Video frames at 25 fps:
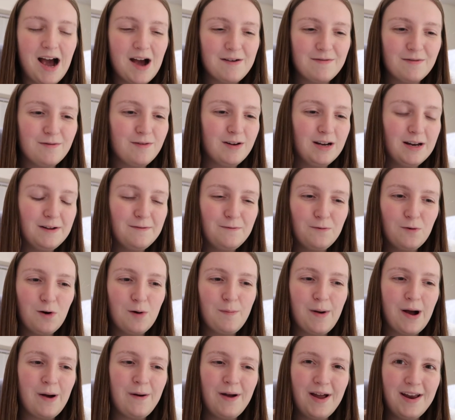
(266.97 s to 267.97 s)
haven't really
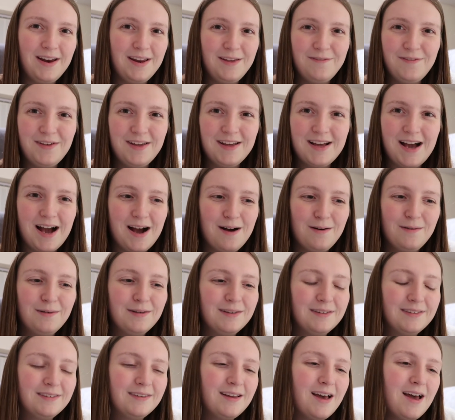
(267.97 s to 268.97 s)
thought about anything
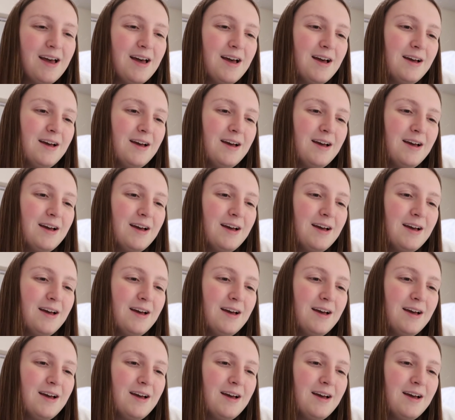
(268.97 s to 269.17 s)
else.